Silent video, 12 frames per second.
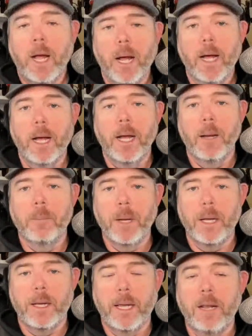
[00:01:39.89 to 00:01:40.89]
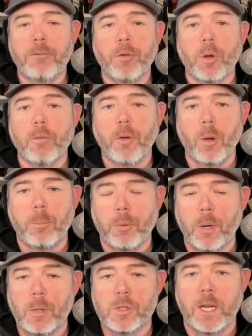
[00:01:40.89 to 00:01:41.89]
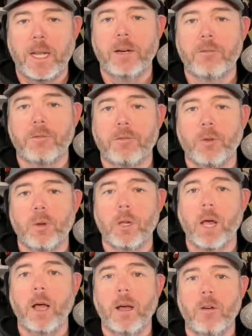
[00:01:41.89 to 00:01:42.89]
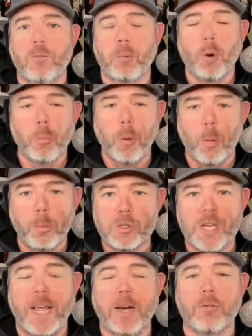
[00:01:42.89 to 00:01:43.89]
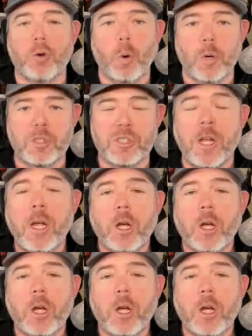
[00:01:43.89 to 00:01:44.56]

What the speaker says: A handful of All-Pros, a handful of Pro Bowl berths, and of course,